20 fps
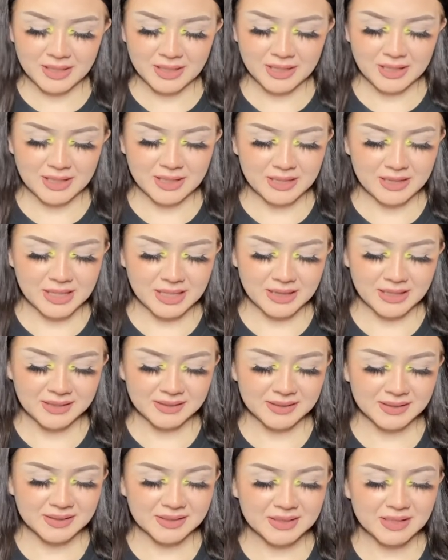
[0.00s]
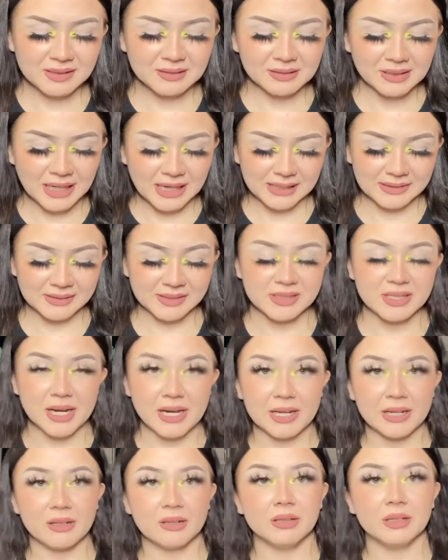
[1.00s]
And then this is the last
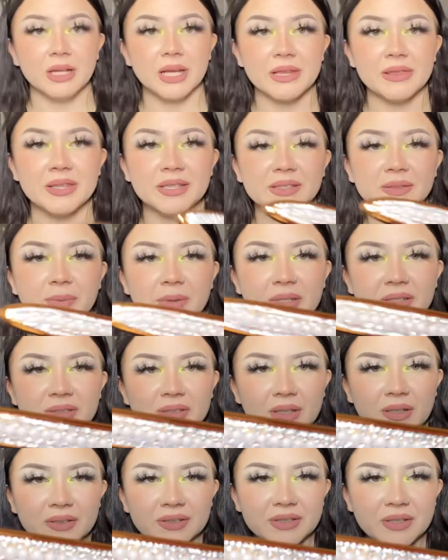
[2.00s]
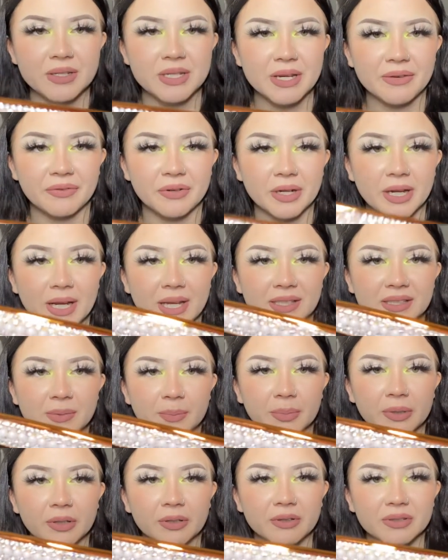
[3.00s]
style, and this one is also different. It has
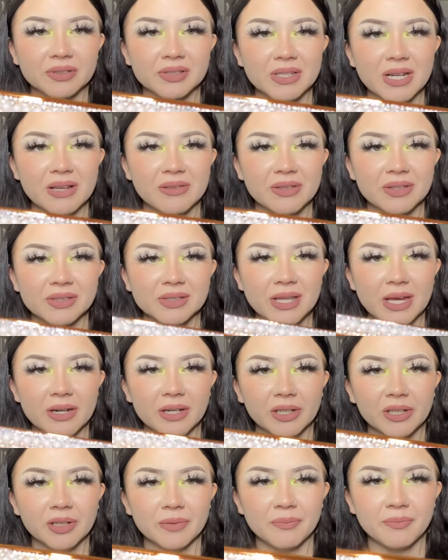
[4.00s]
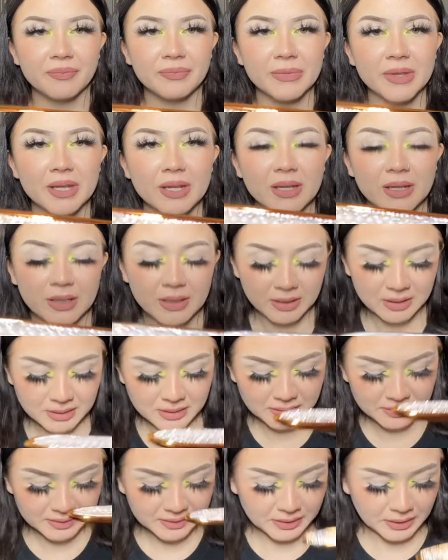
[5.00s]
pearls down the center.
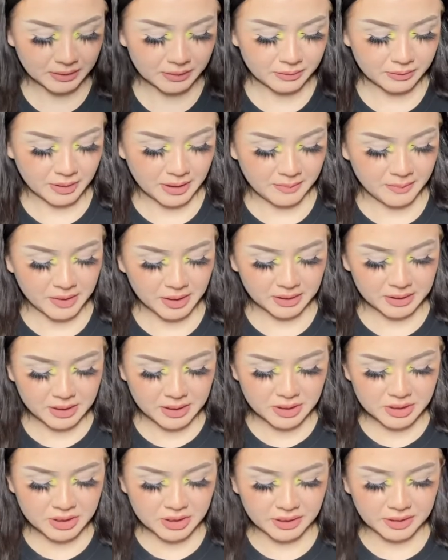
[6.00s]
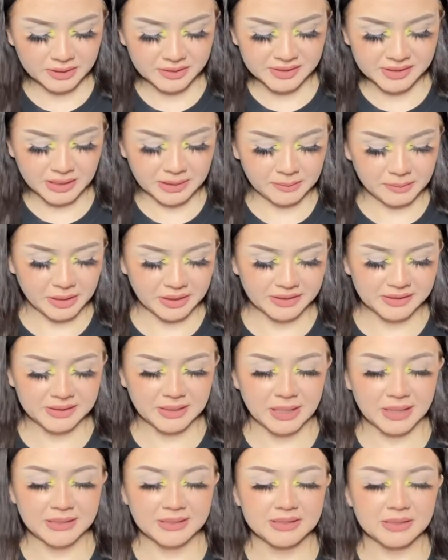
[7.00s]
So I'm gonna kind of show you side by
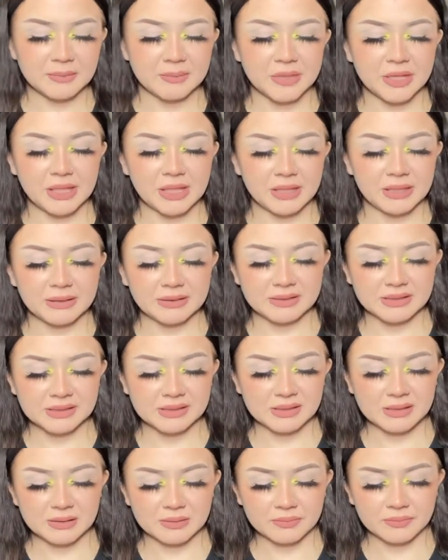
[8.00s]
side some of these.